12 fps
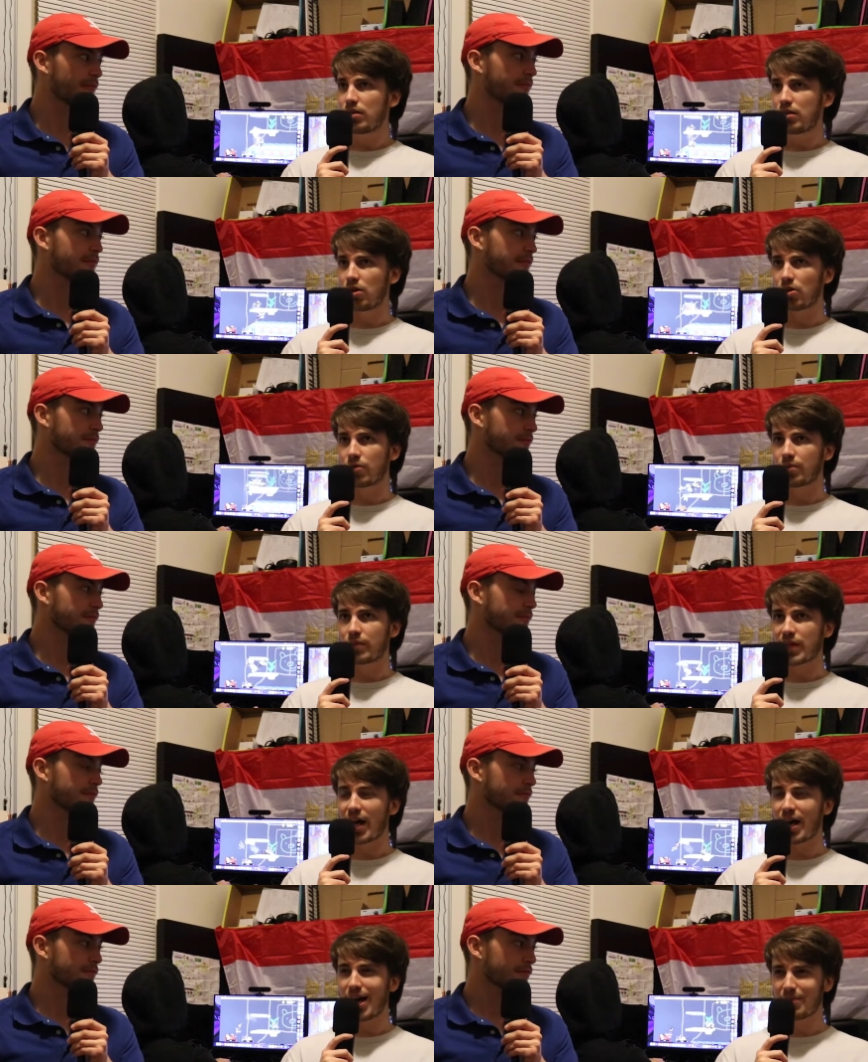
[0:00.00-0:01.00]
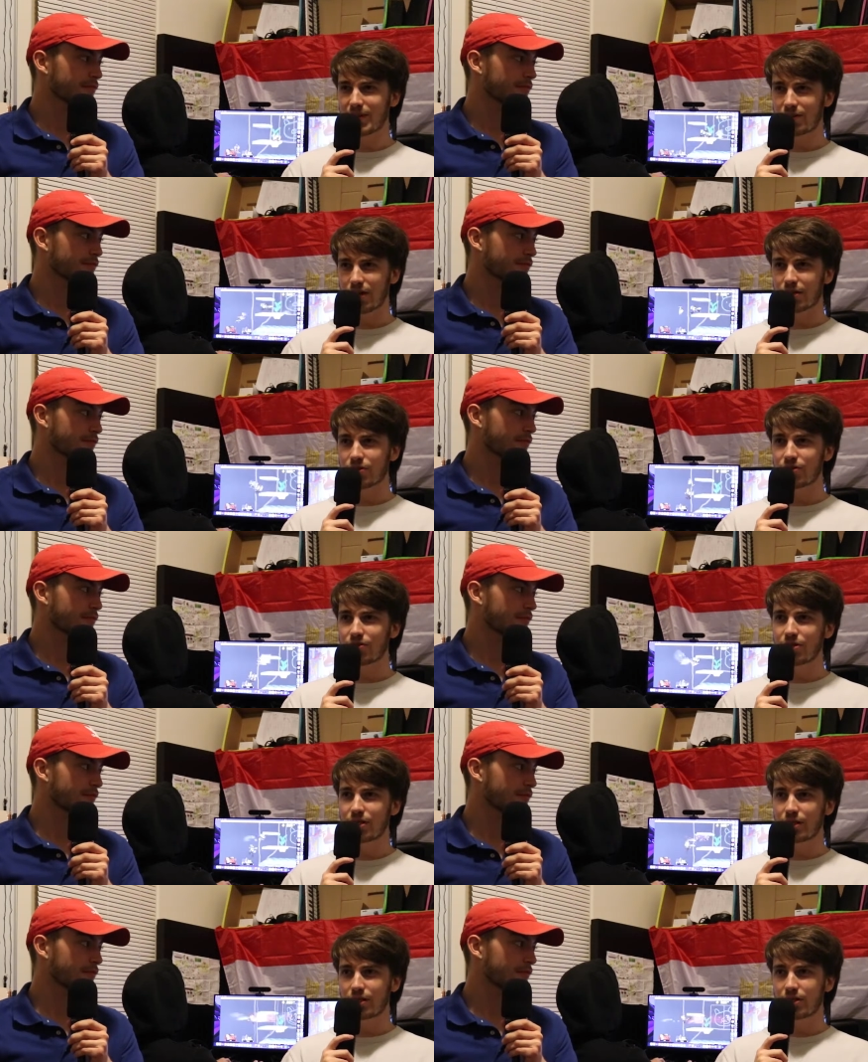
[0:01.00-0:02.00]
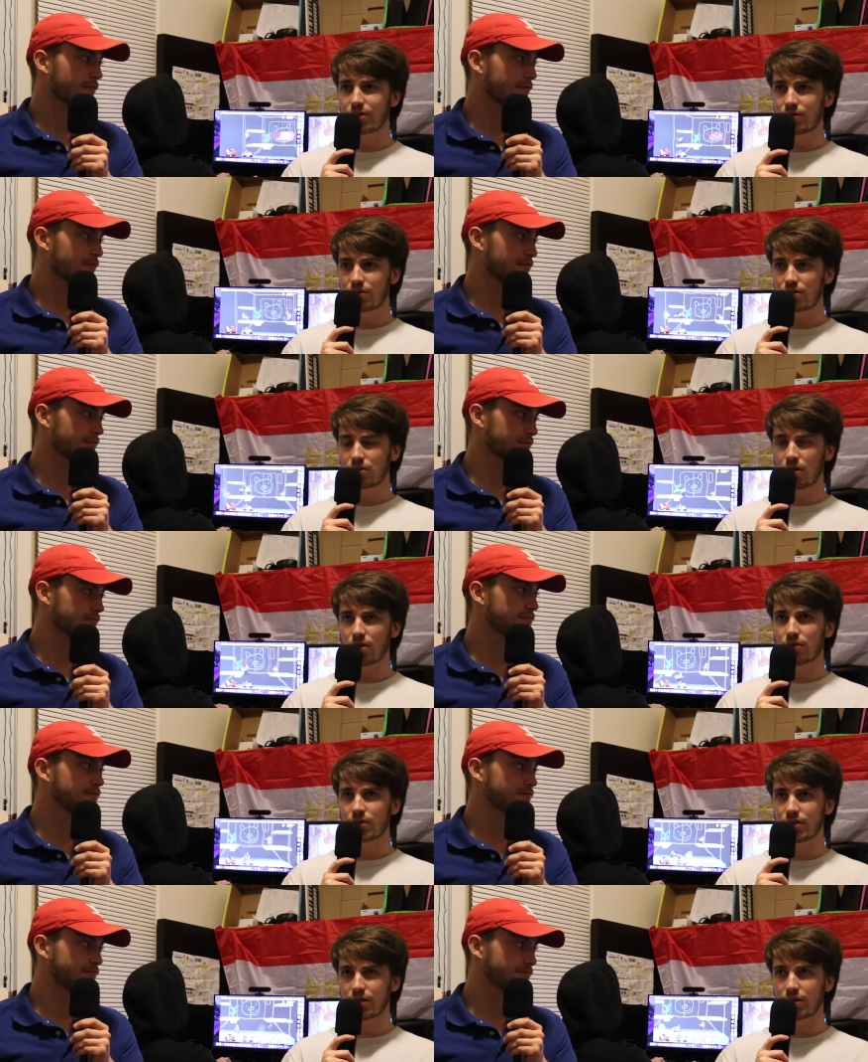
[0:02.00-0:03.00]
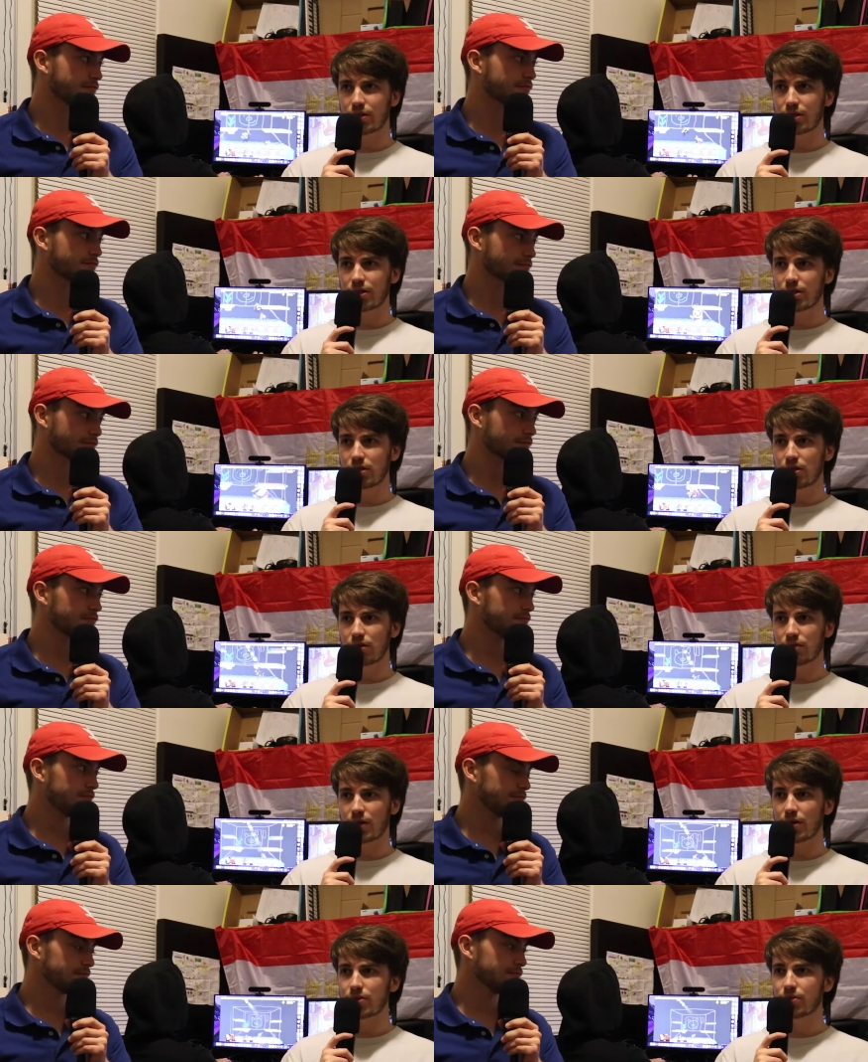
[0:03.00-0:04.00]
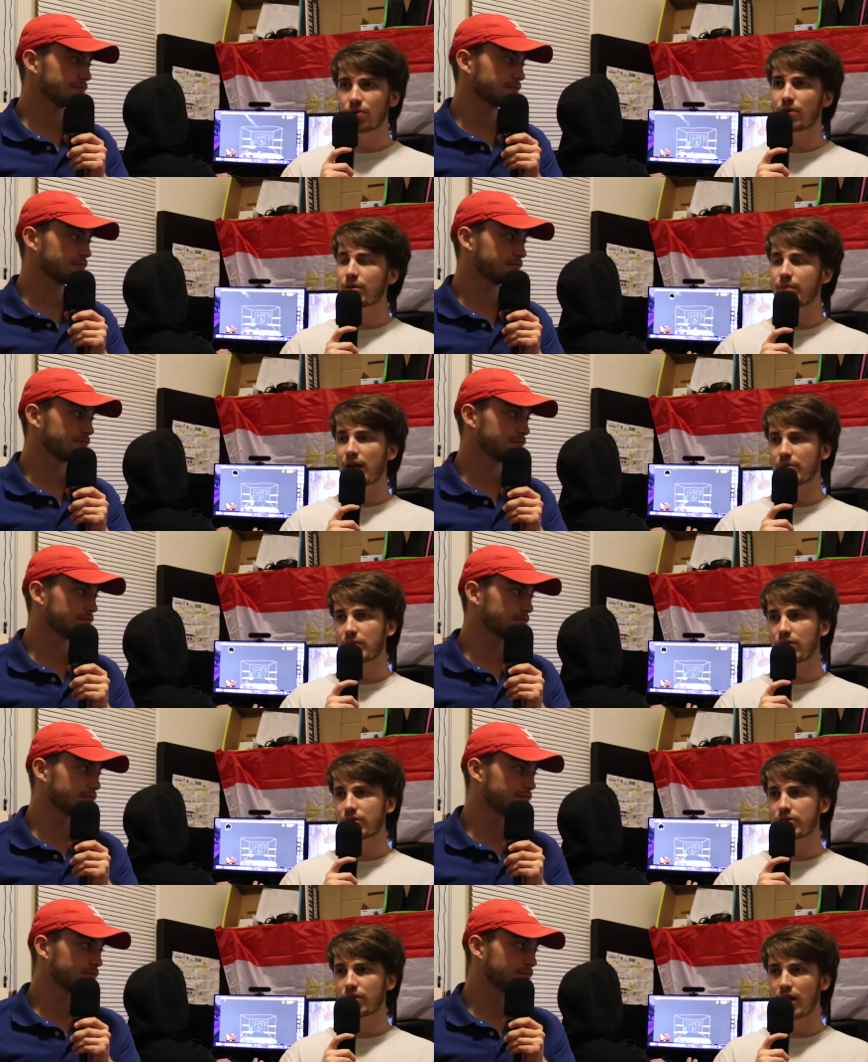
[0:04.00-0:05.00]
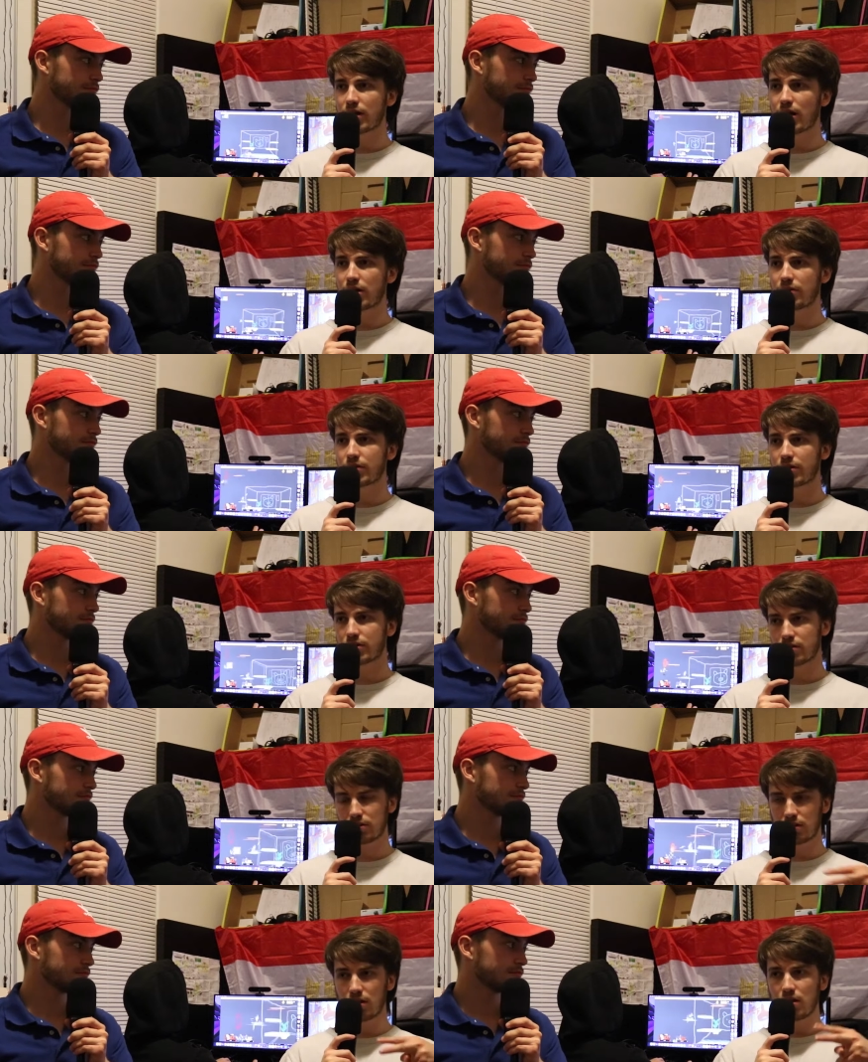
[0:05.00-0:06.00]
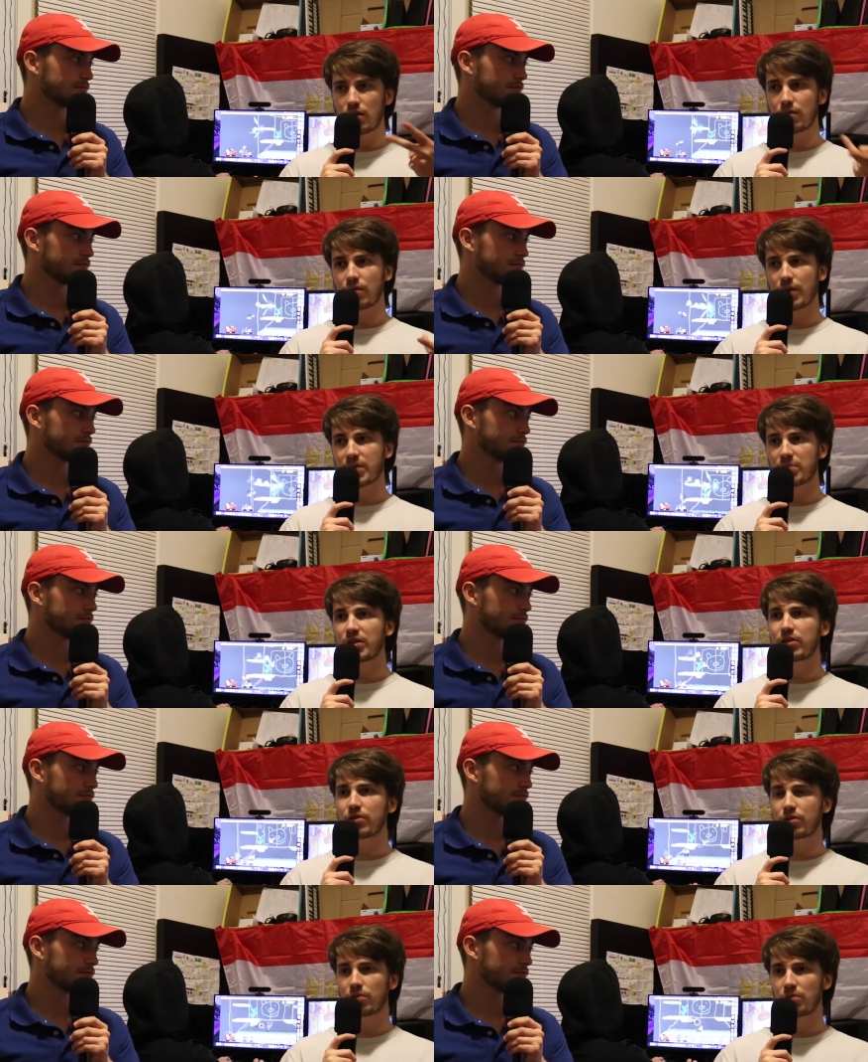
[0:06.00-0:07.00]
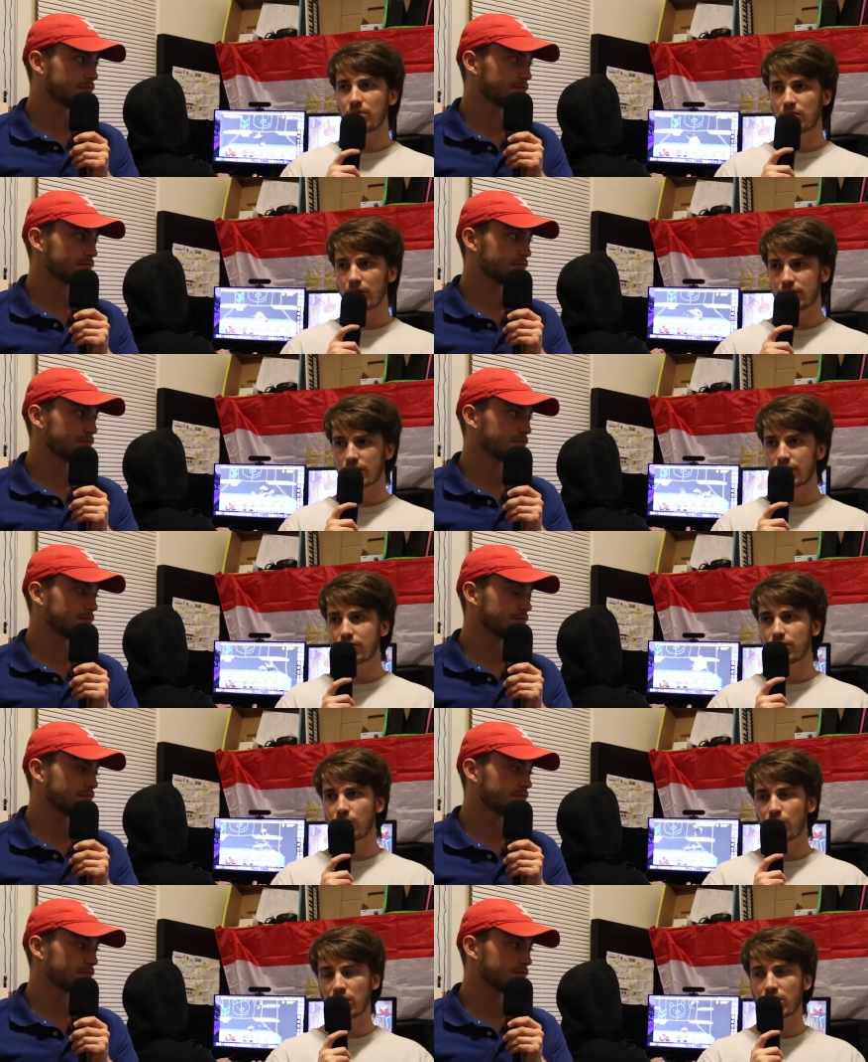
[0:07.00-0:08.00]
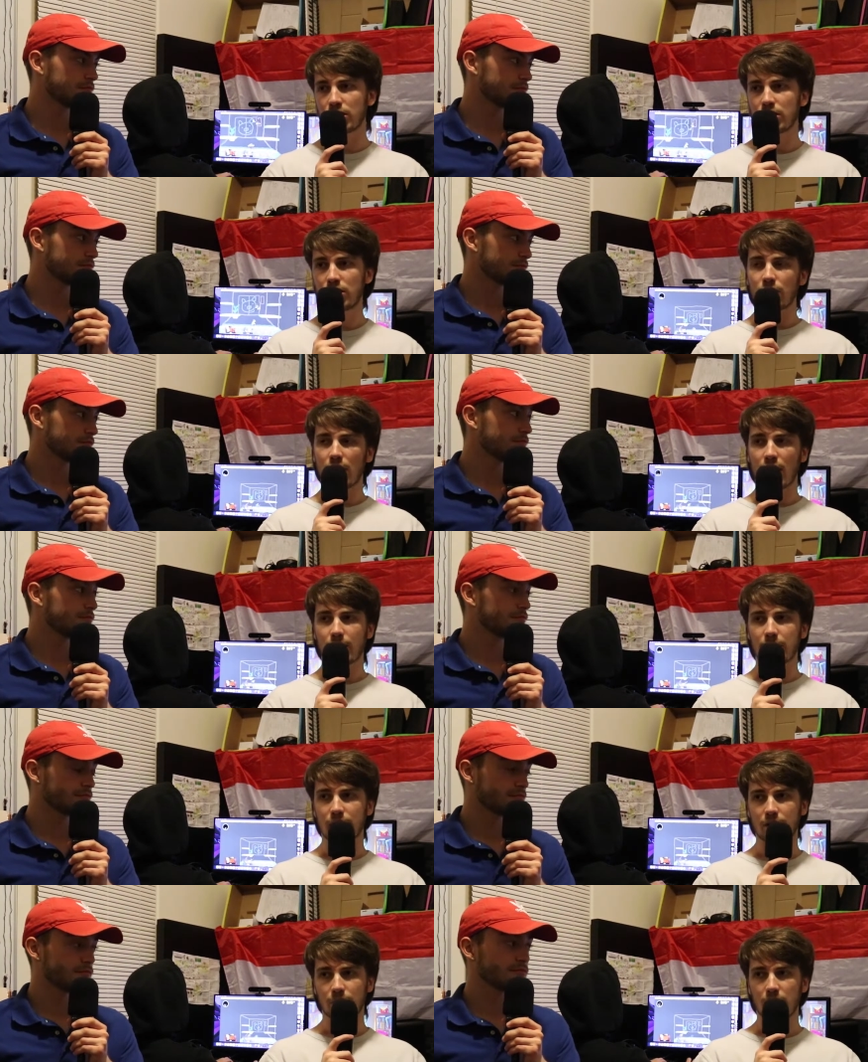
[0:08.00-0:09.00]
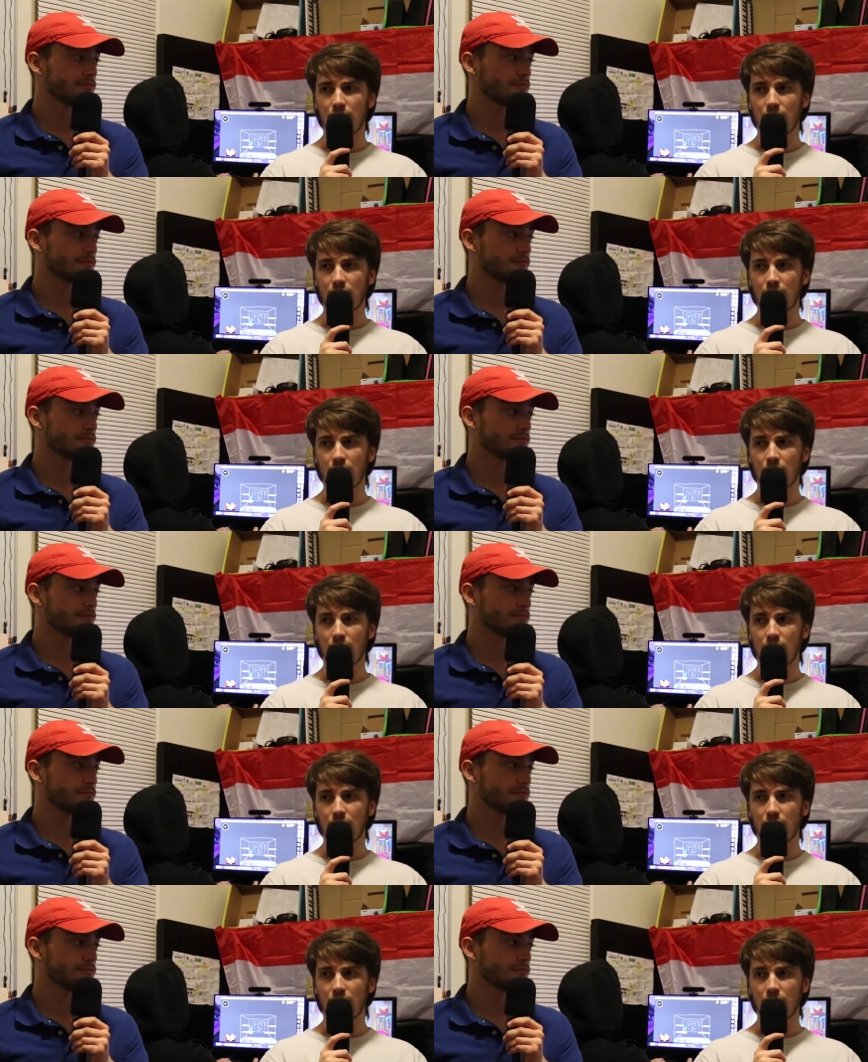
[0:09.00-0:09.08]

Speaker 1: Um, that happened like junior year, no, senior year of high school with Mac Miller. So that kind of just flipped me to listening to more rap and hip